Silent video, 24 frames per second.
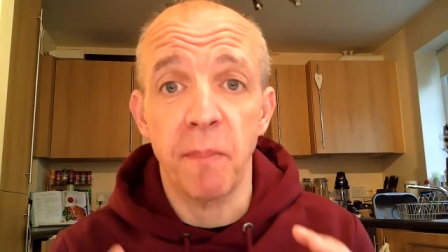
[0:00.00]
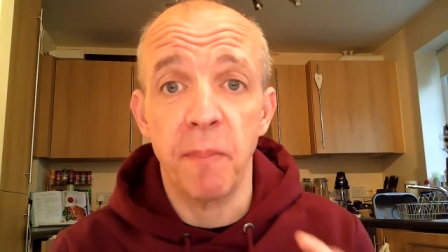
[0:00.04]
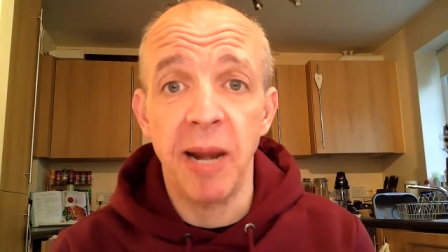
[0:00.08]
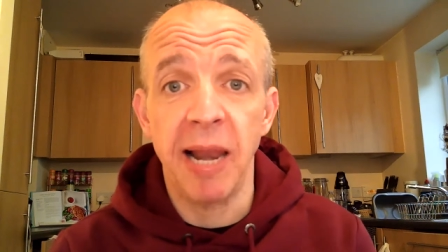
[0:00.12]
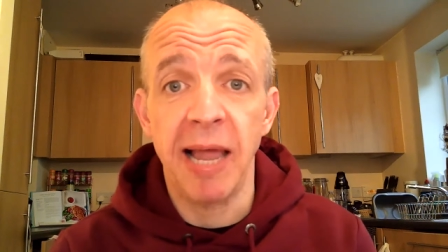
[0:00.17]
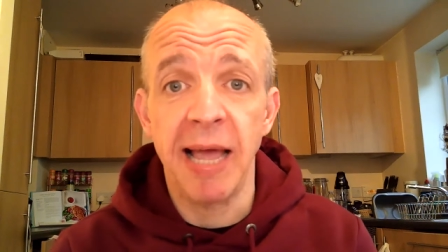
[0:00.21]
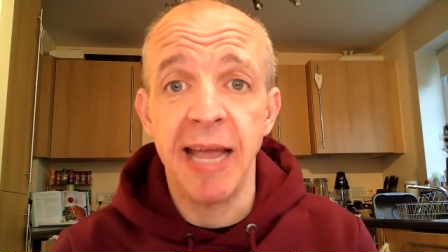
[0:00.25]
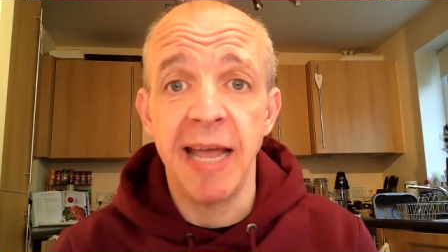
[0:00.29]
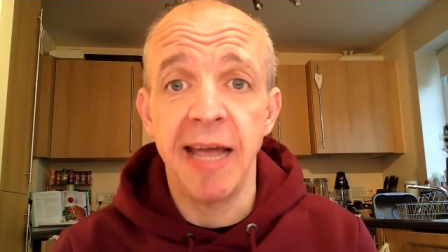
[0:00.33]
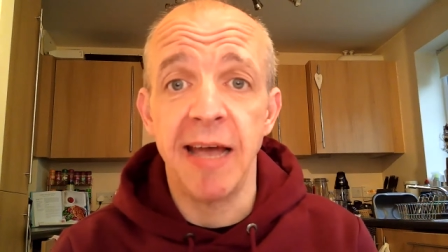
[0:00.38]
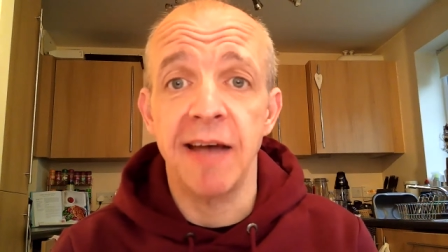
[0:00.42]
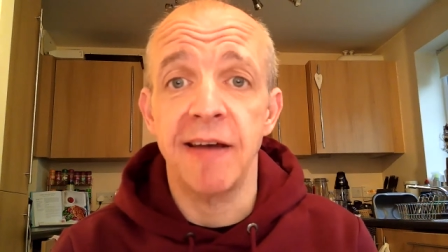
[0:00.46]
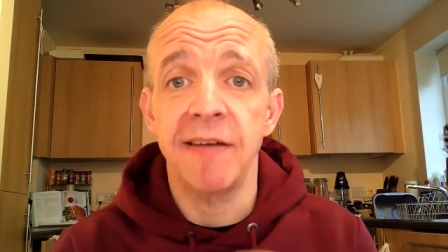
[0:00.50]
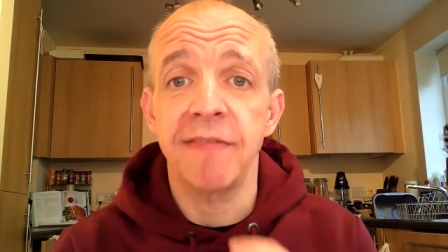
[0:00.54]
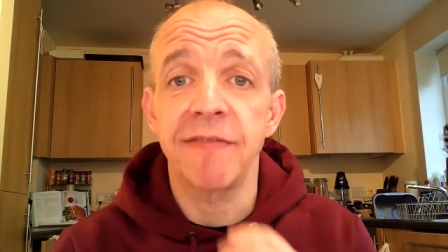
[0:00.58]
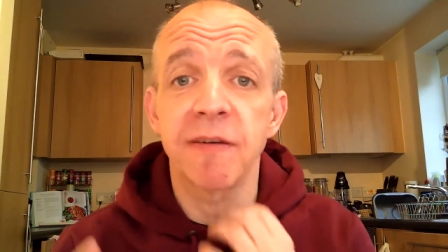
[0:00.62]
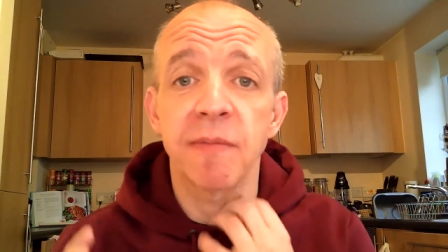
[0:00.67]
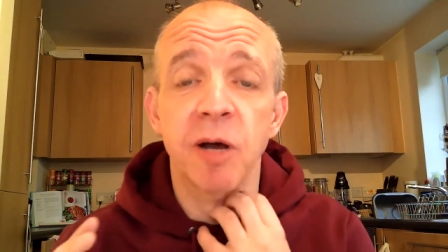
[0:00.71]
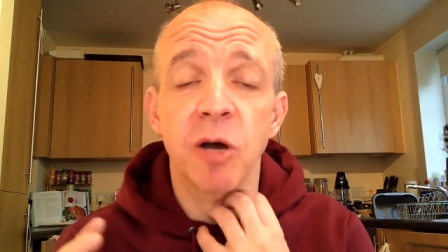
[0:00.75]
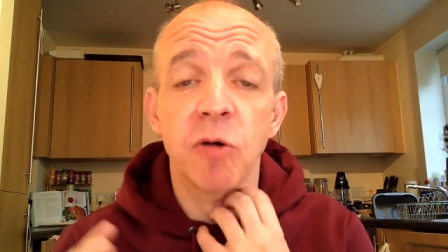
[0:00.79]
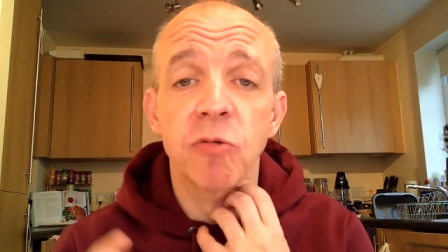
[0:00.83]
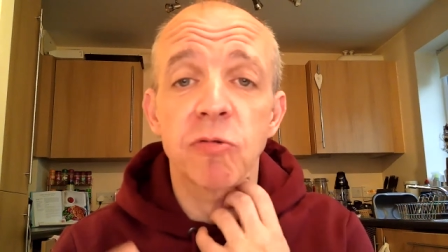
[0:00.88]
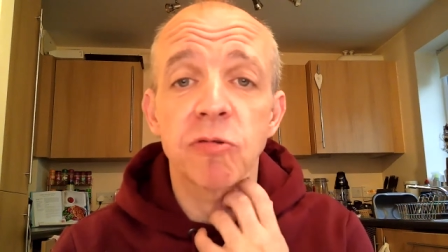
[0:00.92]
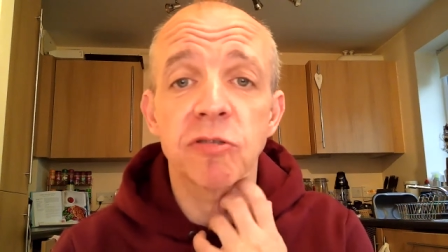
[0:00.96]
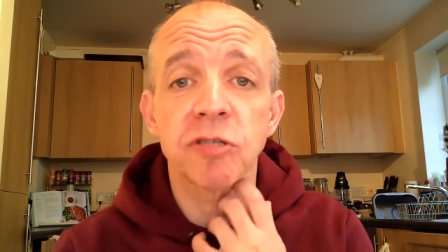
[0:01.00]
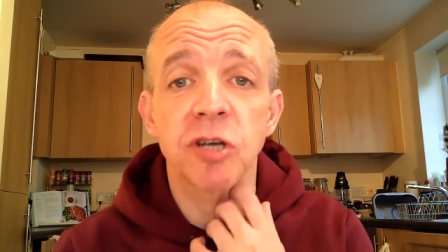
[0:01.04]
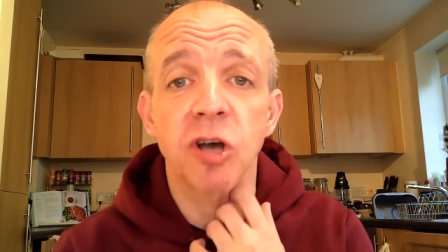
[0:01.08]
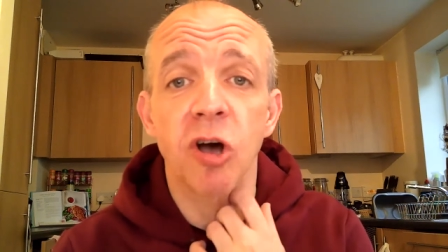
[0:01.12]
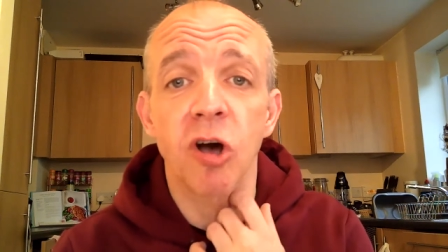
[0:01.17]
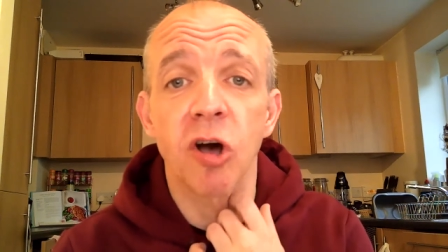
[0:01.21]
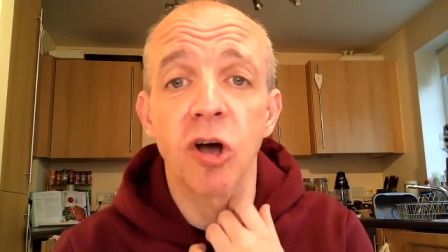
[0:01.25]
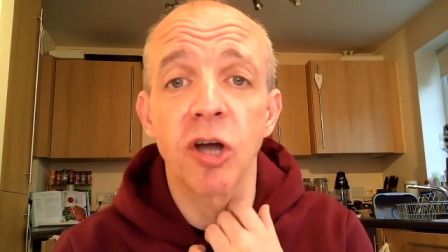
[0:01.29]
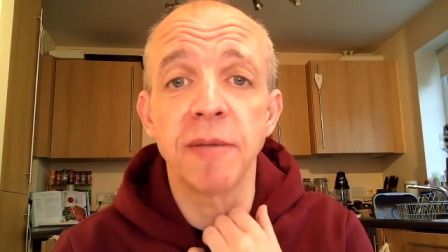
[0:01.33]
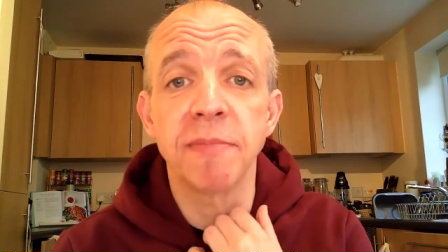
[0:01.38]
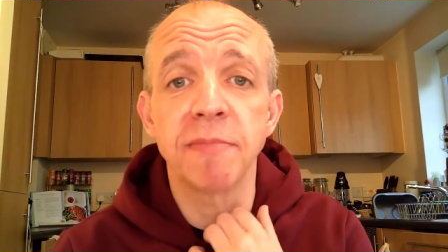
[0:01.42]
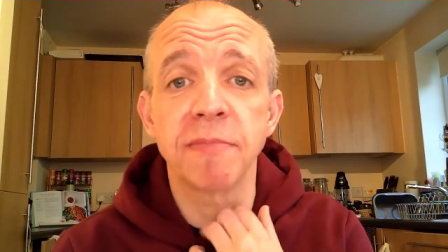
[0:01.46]
a player from olden
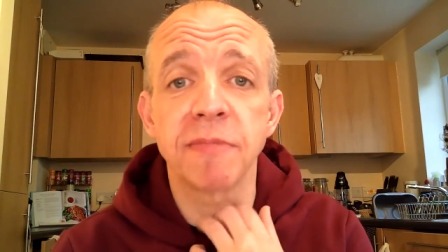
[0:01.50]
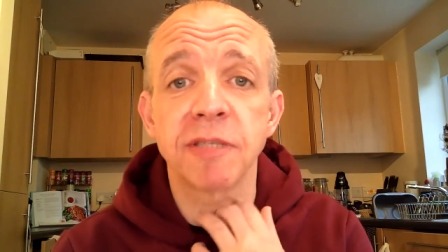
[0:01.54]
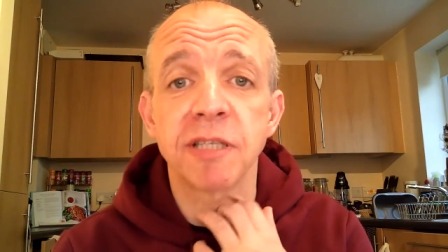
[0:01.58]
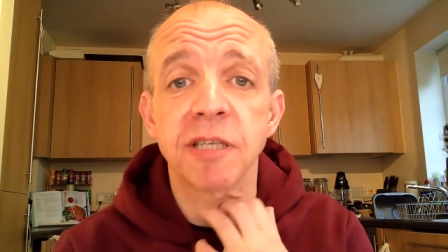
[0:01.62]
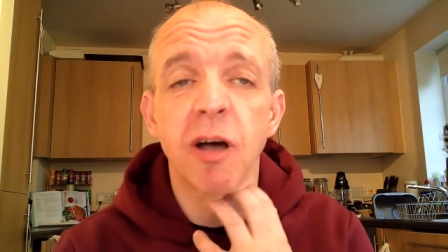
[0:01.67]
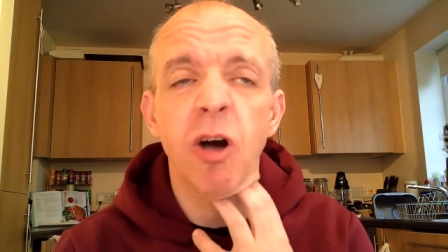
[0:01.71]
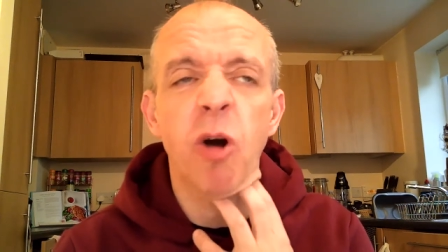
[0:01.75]
times,